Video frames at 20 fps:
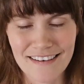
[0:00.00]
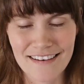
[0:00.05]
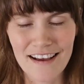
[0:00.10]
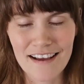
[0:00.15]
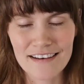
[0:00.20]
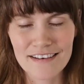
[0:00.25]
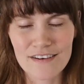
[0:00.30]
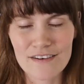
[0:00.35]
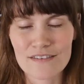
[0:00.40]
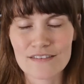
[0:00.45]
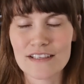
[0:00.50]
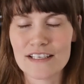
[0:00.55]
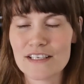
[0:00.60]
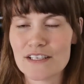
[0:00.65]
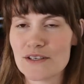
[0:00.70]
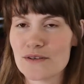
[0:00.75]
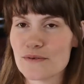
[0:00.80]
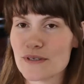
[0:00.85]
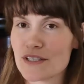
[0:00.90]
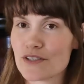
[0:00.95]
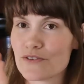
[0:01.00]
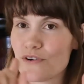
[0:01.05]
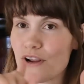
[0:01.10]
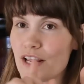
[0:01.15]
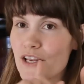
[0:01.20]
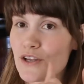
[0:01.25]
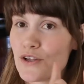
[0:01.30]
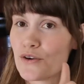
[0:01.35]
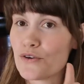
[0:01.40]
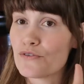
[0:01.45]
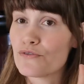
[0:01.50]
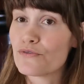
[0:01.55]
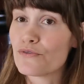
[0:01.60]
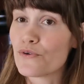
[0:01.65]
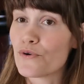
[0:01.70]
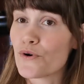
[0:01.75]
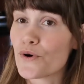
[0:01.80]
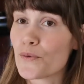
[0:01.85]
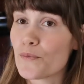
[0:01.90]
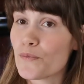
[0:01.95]
Not only do we train you
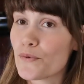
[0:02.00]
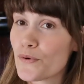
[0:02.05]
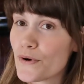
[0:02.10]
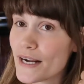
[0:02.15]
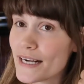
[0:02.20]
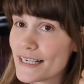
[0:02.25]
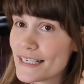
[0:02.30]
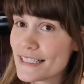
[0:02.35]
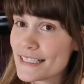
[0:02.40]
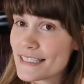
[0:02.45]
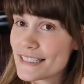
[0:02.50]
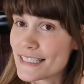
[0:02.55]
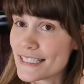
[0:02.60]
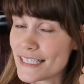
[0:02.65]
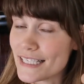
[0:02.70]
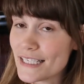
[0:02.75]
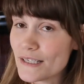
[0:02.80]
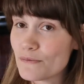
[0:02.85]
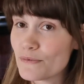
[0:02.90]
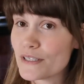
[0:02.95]
for pregnancy,